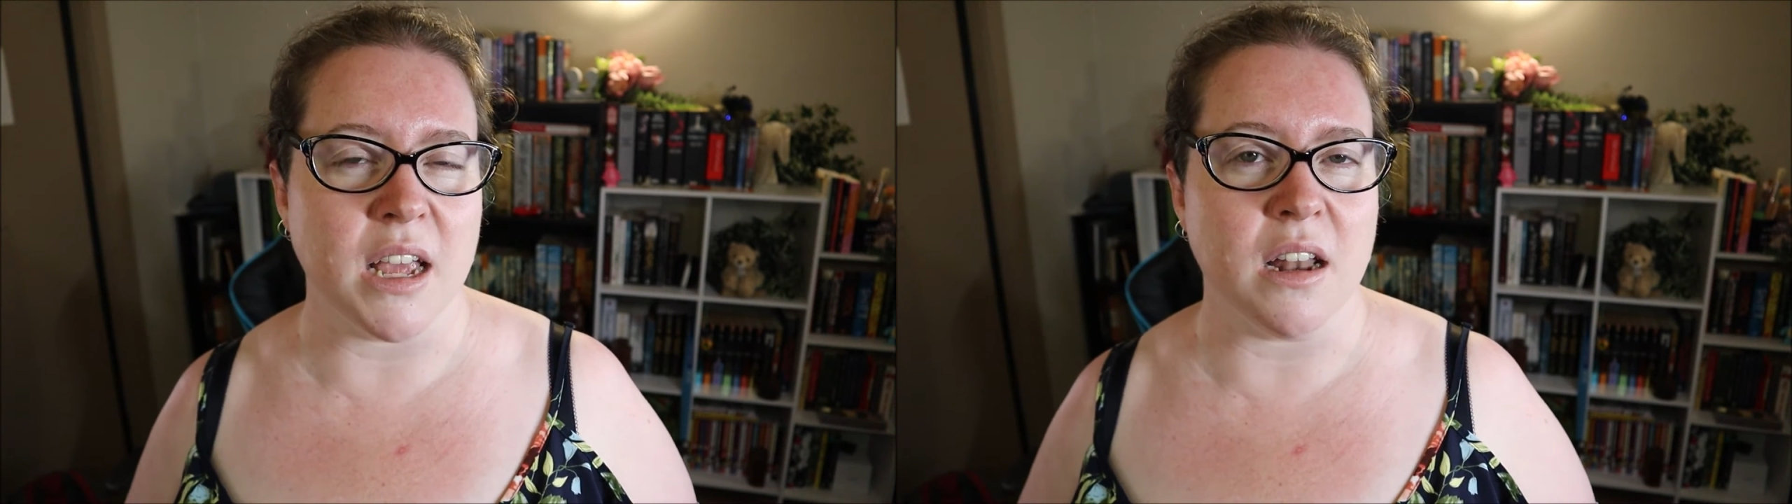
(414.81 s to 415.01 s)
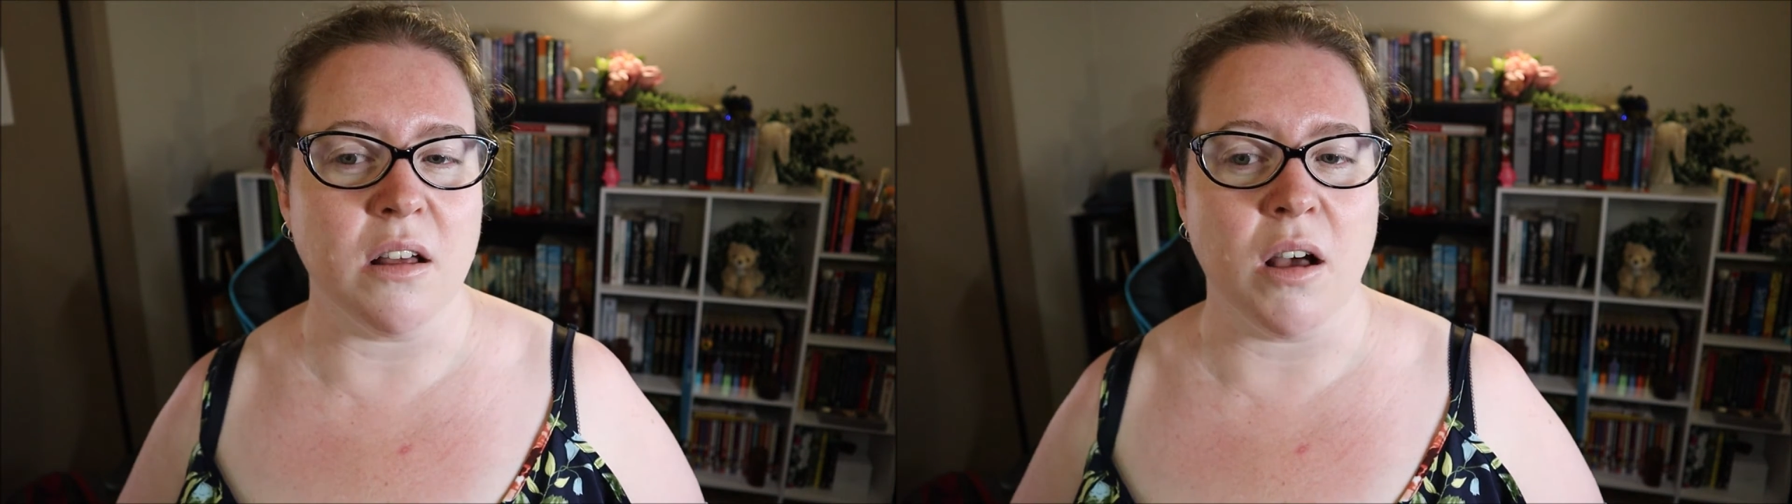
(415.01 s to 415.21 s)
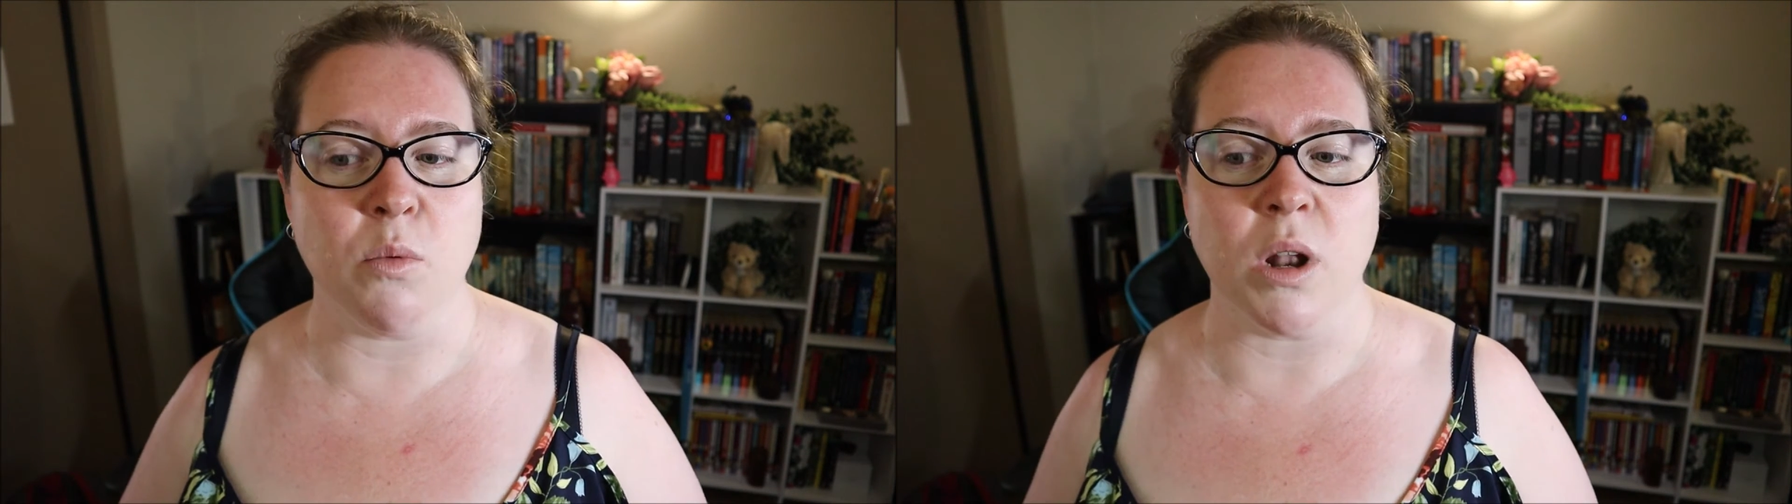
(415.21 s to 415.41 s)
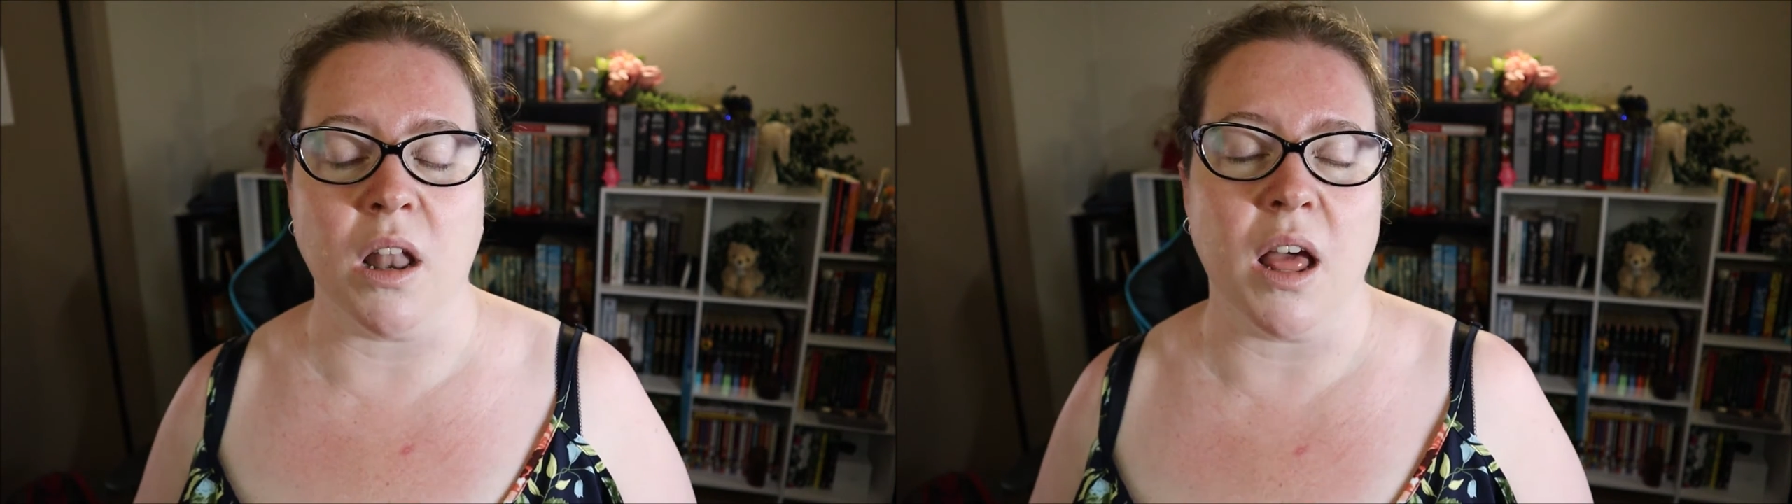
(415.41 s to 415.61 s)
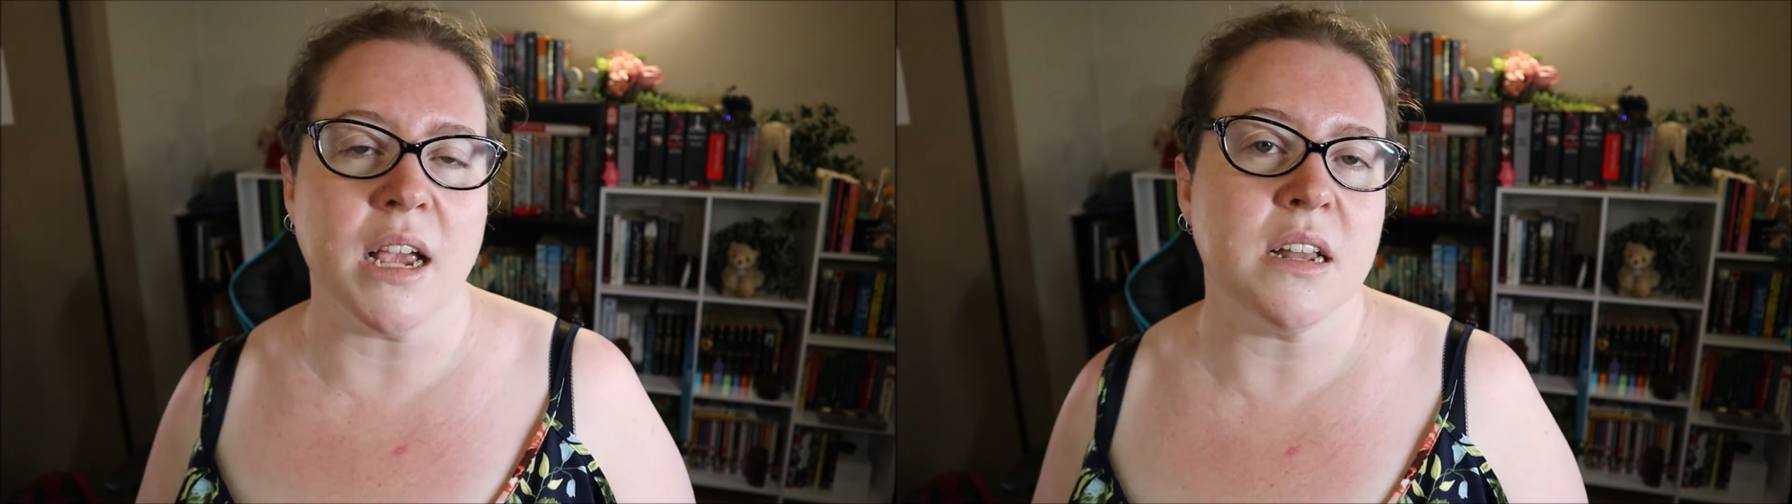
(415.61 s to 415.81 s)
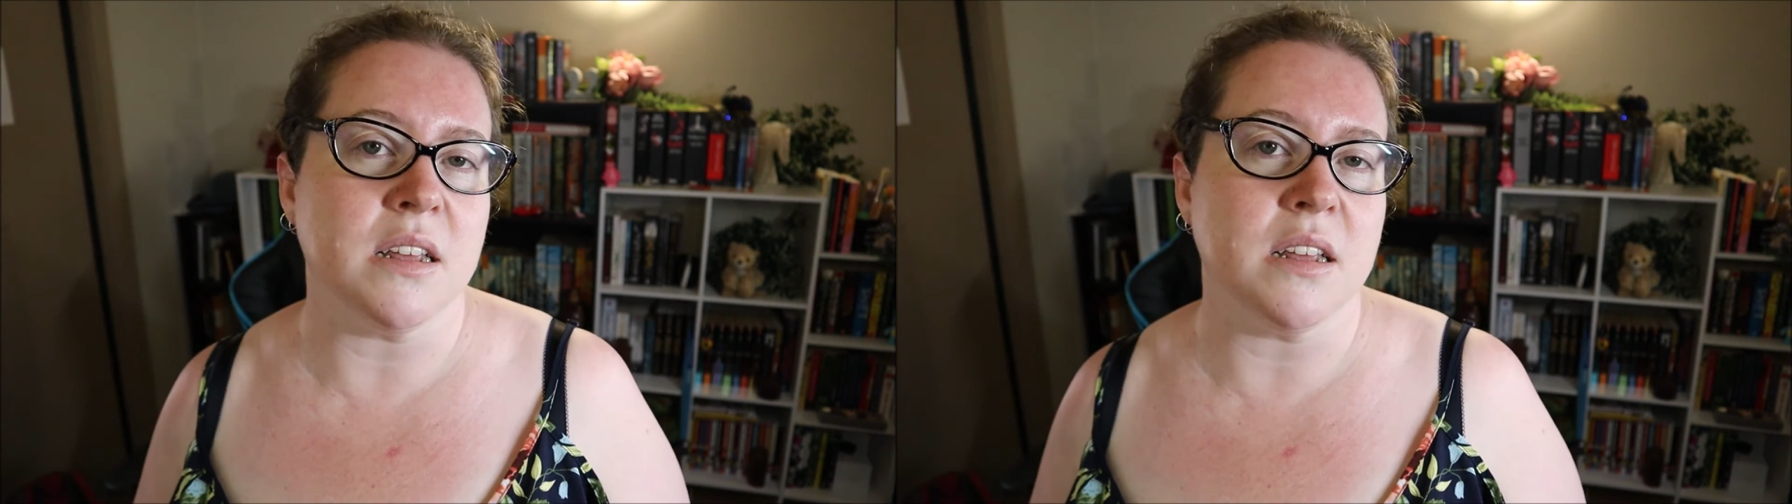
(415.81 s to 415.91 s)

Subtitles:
and I would like